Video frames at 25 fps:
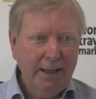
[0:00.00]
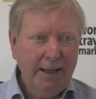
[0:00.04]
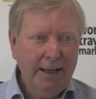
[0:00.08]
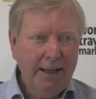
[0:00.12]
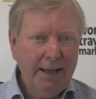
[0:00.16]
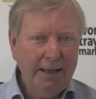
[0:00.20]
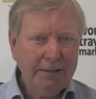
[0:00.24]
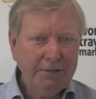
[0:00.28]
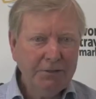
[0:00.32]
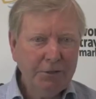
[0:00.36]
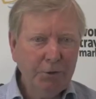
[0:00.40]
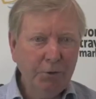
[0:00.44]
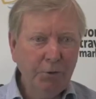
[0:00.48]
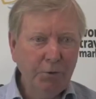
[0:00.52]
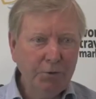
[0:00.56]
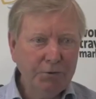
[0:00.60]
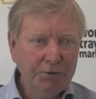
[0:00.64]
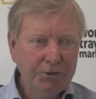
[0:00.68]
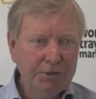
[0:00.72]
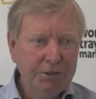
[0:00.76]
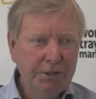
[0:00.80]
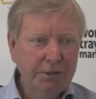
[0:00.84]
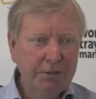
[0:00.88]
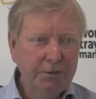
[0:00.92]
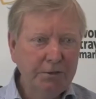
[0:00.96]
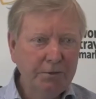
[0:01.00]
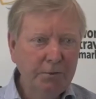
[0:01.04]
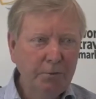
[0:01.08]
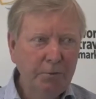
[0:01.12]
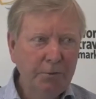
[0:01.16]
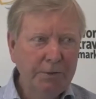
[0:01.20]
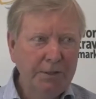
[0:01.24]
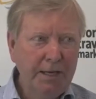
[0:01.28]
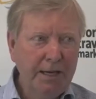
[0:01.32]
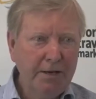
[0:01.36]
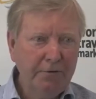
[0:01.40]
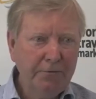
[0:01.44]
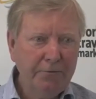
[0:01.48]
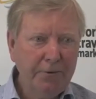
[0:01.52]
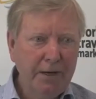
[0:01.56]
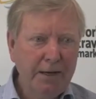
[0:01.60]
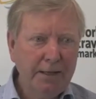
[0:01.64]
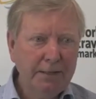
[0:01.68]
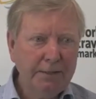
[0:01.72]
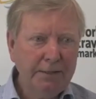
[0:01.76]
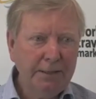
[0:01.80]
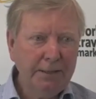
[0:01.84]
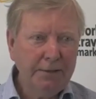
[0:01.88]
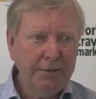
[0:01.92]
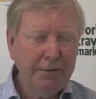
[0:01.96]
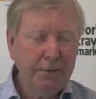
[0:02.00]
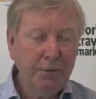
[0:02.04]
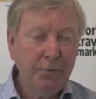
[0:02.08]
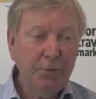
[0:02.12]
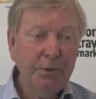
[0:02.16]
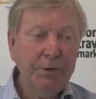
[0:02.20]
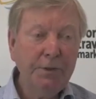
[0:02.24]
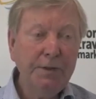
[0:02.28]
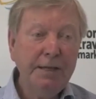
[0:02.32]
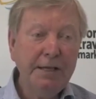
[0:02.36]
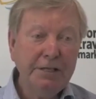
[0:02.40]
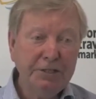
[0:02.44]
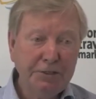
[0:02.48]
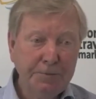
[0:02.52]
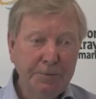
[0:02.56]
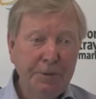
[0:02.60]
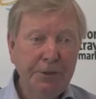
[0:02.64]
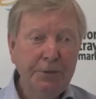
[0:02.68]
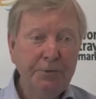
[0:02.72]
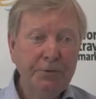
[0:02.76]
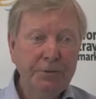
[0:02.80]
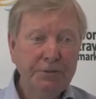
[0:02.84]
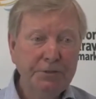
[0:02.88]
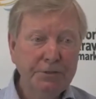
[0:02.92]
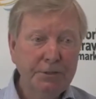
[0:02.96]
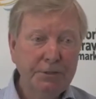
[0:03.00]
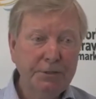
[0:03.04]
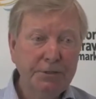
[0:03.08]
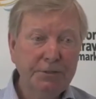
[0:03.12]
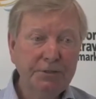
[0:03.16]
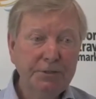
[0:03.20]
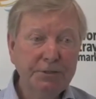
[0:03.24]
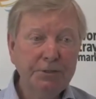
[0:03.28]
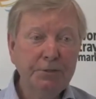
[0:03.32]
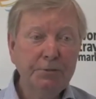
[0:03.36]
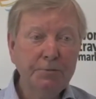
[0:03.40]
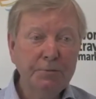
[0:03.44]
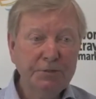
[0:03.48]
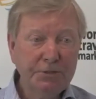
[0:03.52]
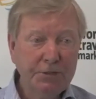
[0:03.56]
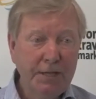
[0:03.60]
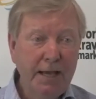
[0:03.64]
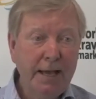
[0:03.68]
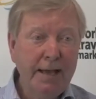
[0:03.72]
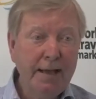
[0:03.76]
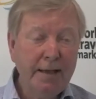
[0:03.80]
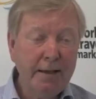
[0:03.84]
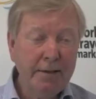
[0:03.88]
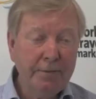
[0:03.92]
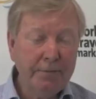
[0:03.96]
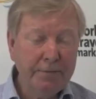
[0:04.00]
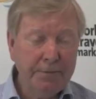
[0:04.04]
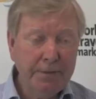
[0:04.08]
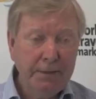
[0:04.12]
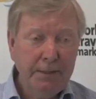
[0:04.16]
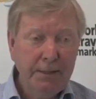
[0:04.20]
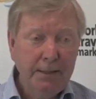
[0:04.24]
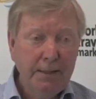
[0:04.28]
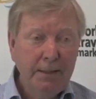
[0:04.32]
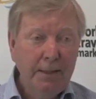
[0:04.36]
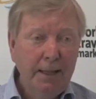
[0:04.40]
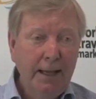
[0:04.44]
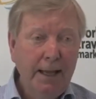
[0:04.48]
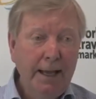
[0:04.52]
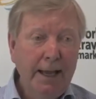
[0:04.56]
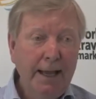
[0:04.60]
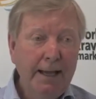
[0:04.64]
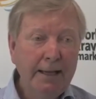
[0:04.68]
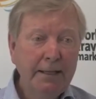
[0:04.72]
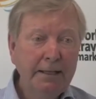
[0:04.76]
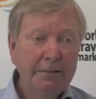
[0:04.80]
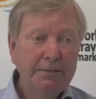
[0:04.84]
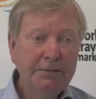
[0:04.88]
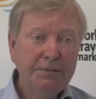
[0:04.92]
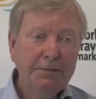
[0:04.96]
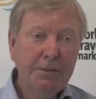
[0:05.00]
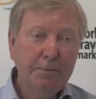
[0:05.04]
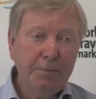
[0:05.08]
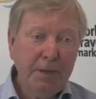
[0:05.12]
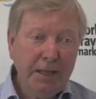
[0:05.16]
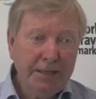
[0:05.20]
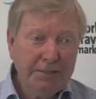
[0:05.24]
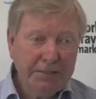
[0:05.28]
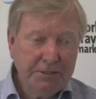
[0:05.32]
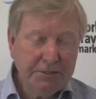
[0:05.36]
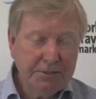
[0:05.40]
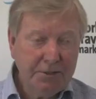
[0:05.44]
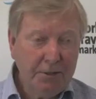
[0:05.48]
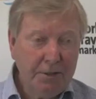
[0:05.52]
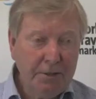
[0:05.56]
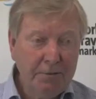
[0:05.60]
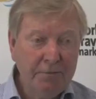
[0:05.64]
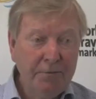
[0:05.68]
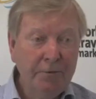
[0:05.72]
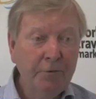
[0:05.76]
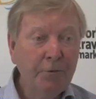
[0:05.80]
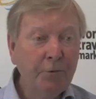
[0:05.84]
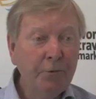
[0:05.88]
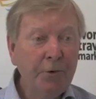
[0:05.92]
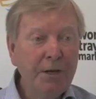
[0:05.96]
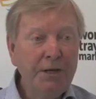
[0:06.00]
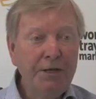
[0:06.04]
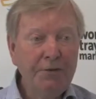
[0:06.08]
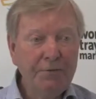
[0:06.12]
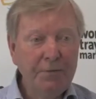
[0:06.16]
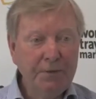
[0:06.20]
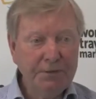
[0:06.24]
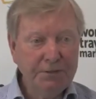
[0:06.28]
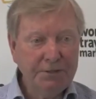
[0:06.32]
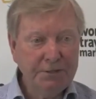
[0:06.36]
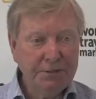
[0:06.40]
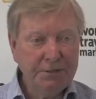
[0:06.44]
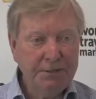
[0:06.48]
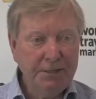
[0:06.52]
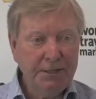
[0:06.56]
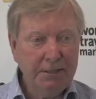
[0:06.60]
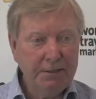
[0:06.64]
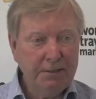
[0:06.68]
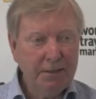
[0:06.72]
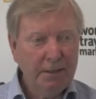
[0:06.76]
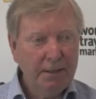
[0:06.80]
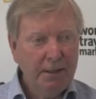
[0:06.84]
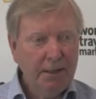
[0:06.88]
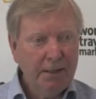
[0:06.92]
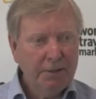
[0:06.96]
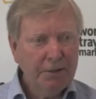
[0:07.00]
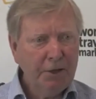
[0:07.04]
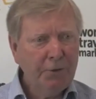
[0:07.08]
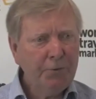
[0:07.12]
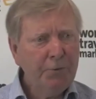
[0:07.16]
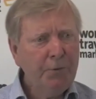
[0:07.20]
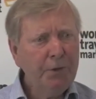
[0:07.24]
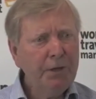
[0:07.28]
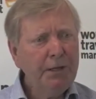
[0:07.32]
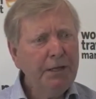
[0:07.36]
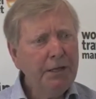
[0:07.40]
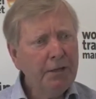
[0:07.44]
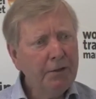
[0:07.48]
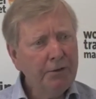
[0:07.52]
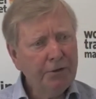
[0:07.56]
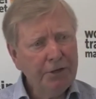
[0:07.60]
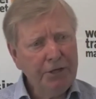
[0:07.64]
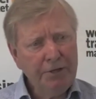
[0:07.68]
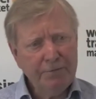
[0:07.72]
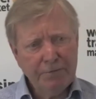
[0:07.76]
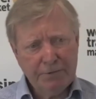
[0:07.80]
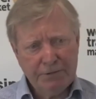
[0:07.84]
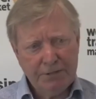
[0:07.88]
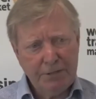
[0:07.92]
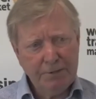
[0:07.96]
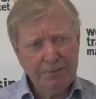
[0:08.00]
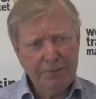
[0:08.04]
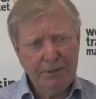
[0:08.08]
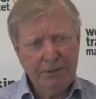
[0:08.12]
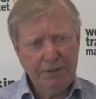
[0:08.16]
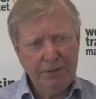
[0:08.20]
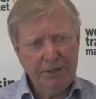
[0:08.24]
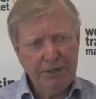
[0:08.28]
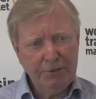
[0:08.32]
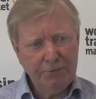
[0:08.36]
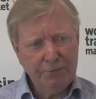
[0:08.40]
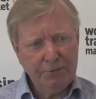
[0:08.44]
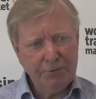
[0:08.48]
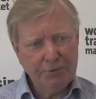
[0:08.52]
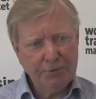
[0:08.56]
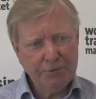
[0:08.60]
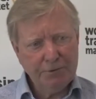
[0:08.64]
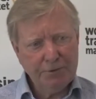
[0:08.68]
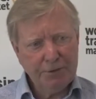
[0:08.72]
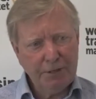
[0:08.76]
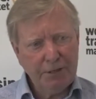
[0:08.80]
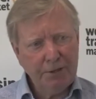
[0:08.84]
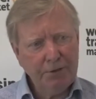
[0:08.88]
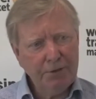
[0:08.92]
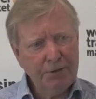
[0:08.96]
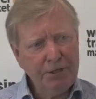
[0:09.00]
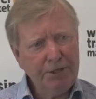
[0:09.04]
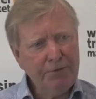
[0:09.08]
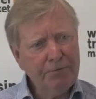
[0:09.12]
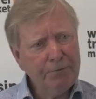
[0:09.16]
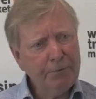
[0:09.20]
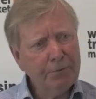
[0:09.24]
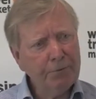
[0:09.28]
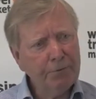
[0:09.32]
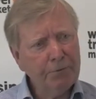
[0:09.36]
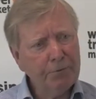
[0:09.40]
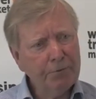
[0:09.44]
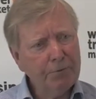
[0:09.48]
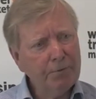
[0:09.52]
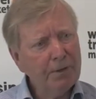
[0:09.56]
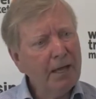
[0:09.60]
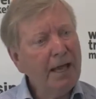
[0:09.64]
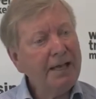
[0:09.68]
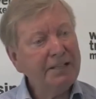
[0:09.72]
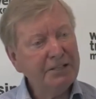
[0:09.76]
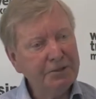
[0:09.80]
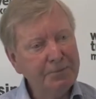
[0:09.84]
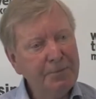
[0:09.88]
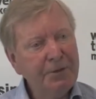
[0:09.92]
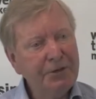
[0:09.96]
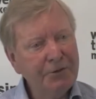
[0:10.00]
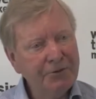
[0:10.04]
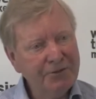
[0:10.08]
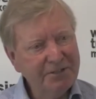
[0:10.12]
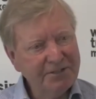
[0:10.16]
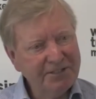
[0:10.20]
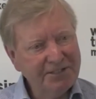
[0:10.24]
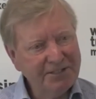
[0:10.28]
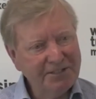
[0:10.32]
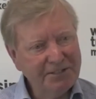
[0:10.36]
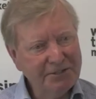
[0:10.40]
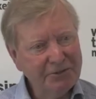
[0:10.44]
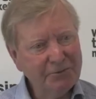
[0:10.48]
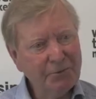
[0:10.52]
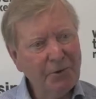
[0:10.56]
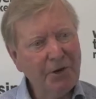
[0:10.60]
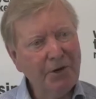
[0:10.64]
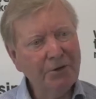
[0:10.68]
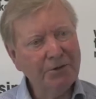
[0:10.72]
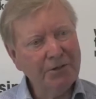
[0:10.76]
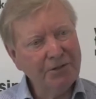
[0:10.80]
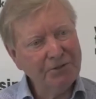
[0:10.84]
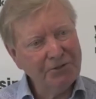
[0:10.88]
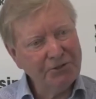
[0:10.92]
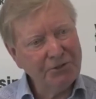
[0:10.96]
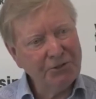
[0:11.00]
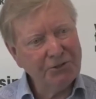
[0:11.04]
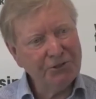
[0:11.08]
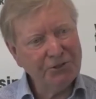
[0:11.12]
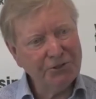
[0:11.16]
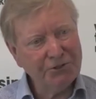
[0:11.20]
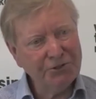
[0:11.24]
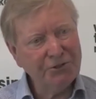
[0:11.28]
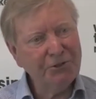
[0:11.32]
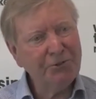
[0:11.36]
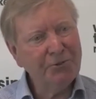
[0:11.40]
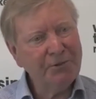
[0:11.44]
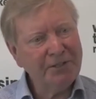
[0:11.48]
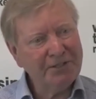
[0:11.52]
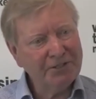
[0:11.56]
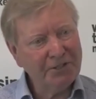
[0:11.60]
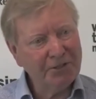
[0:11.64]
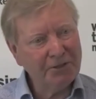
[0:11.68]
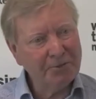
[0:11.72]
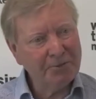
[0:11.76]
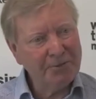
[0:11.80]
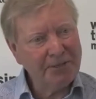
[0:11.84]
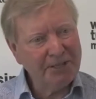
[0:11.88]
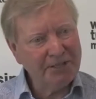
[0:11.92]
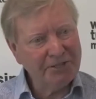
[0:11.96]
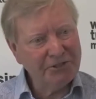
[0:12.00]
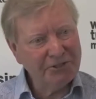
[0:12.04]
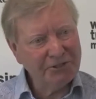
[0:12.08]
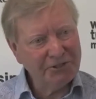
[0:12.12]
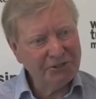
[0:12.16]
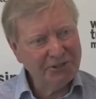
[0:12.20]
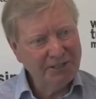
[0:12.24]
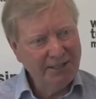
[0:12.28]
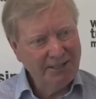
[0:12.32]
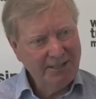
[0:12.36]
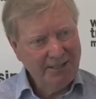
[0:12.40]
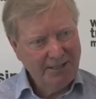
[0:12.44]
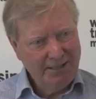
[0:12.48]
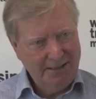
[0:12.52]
And also, we're now finding that with the experience that consumers have and the places that they've already visited, they're really looking for something different. They're looking for experiences rather than just 2 weeks on a beach.